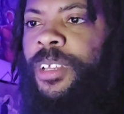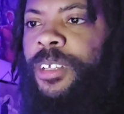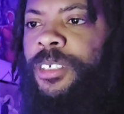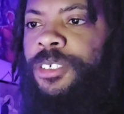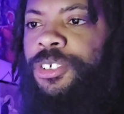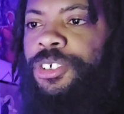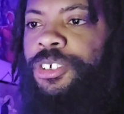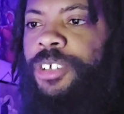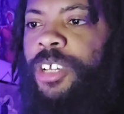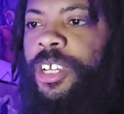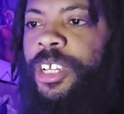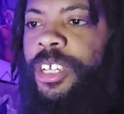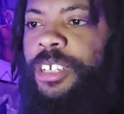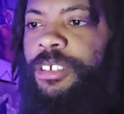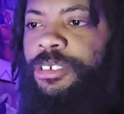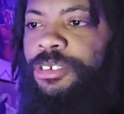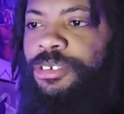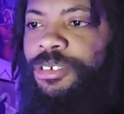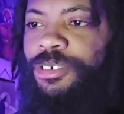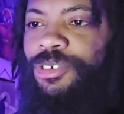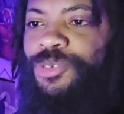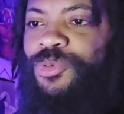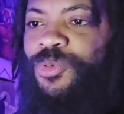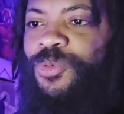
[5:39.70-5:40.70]

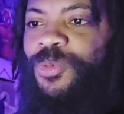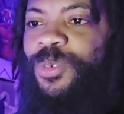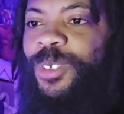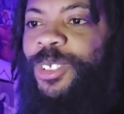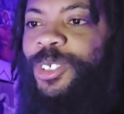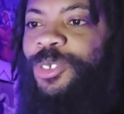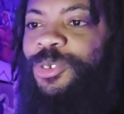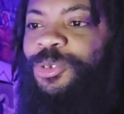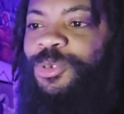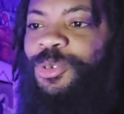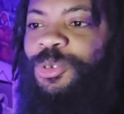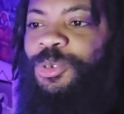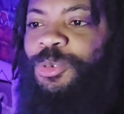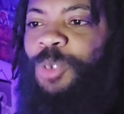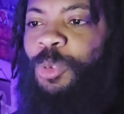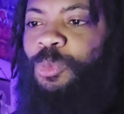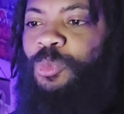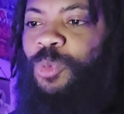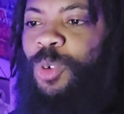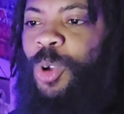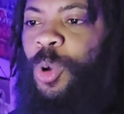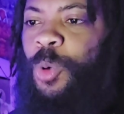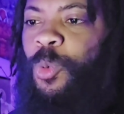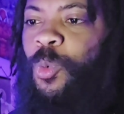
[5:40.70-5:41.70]
Jesus,
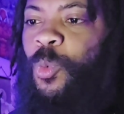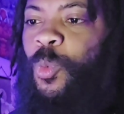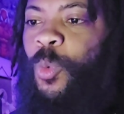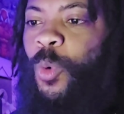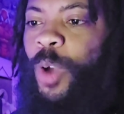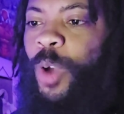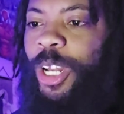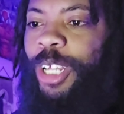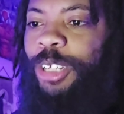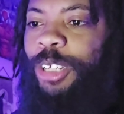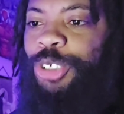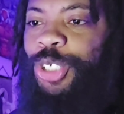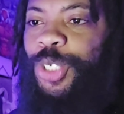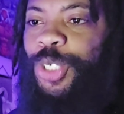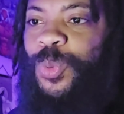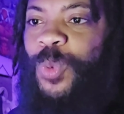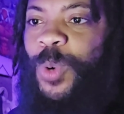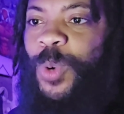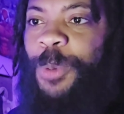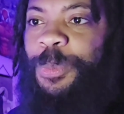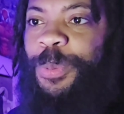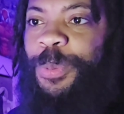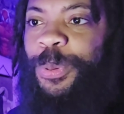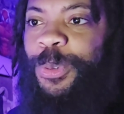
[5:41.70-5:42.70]
what did
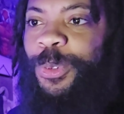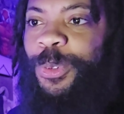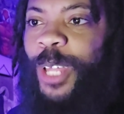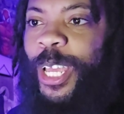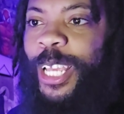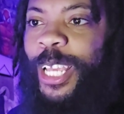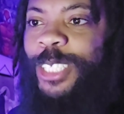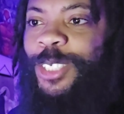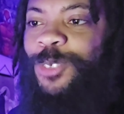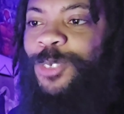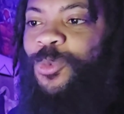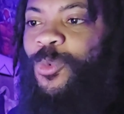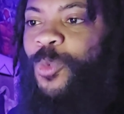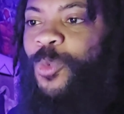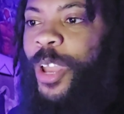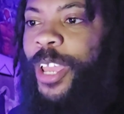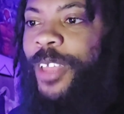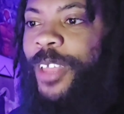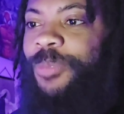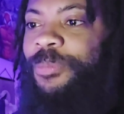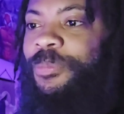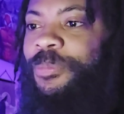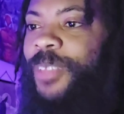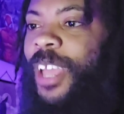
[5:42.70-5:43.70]
you replace
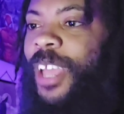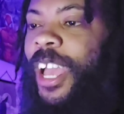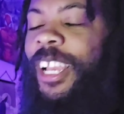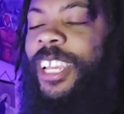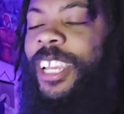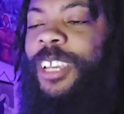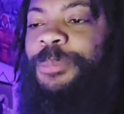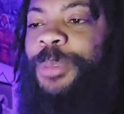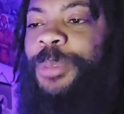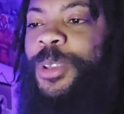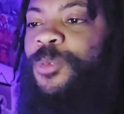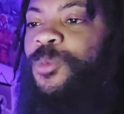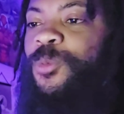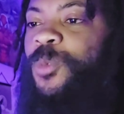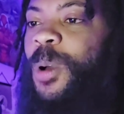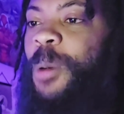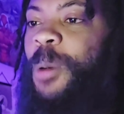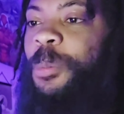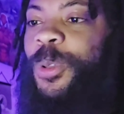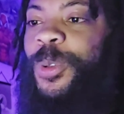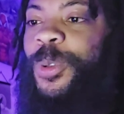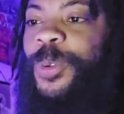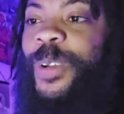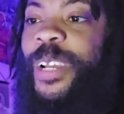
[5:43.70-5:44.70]
with? That could be
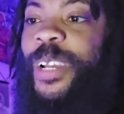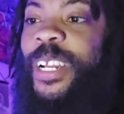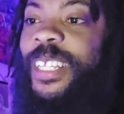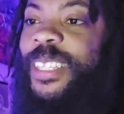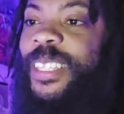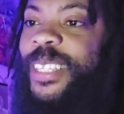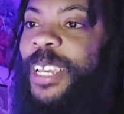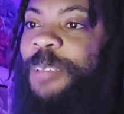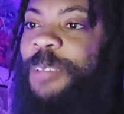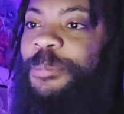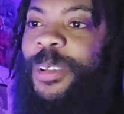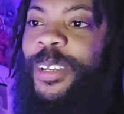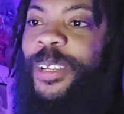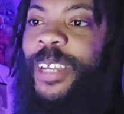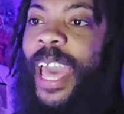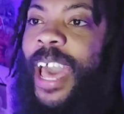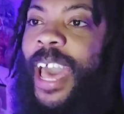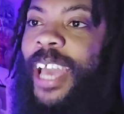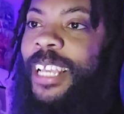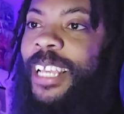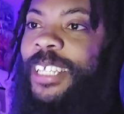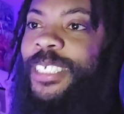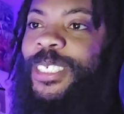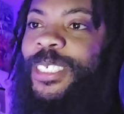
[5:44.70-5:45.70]
rubble or anything, but
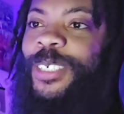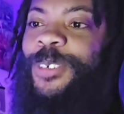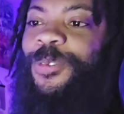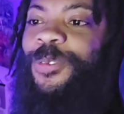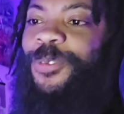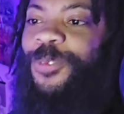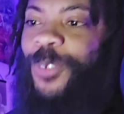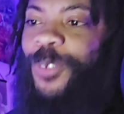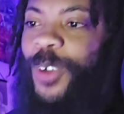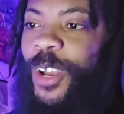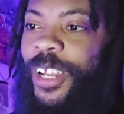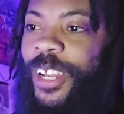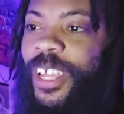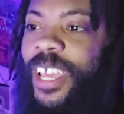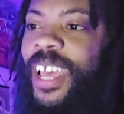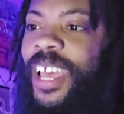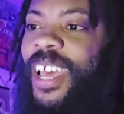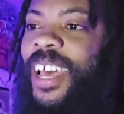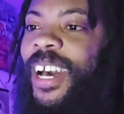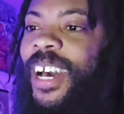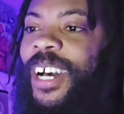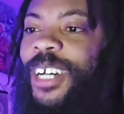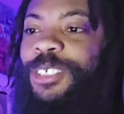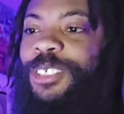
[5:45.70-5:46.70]
now he's in front
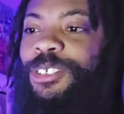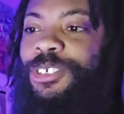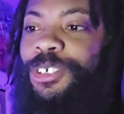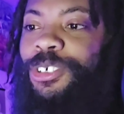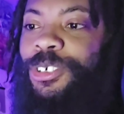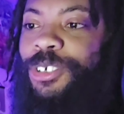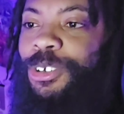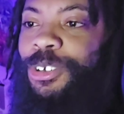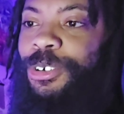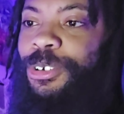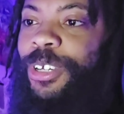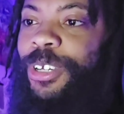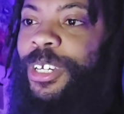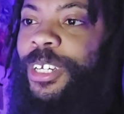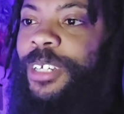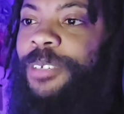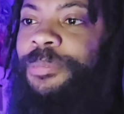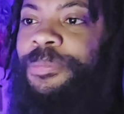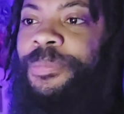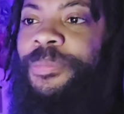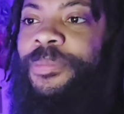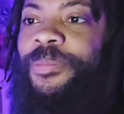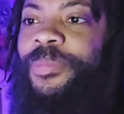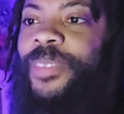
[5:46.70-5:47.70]
of
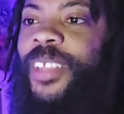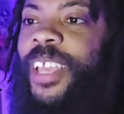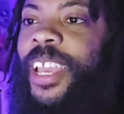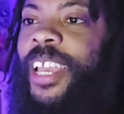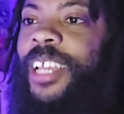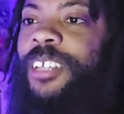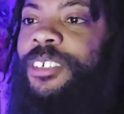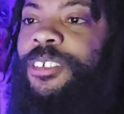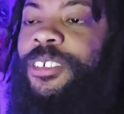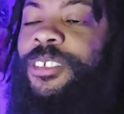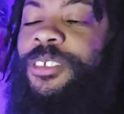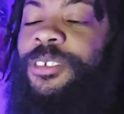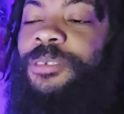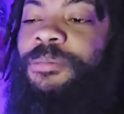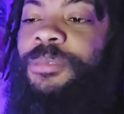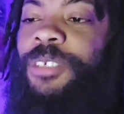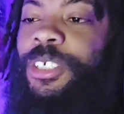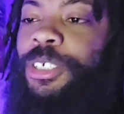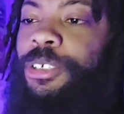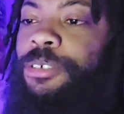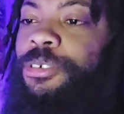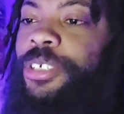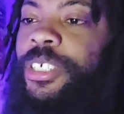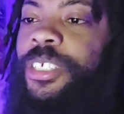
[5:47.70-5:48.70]
Sukuna, and
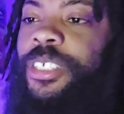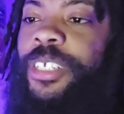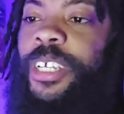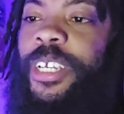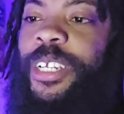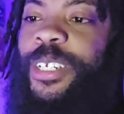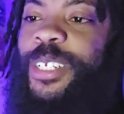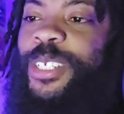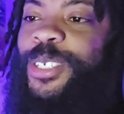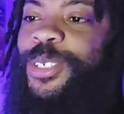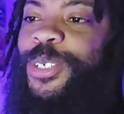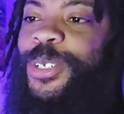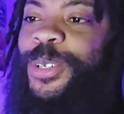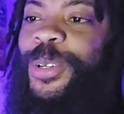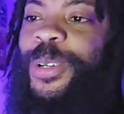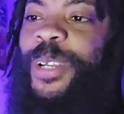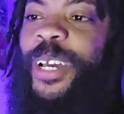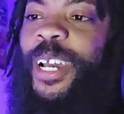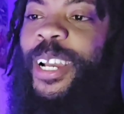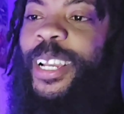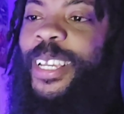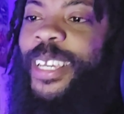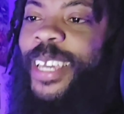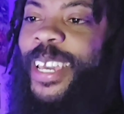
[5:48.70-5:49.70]
Yuji's hitting this
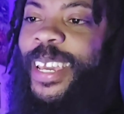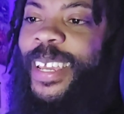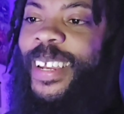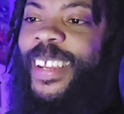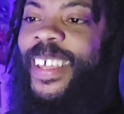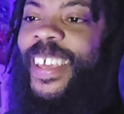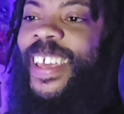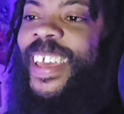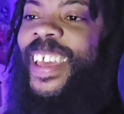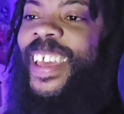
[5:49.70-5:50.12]
dude again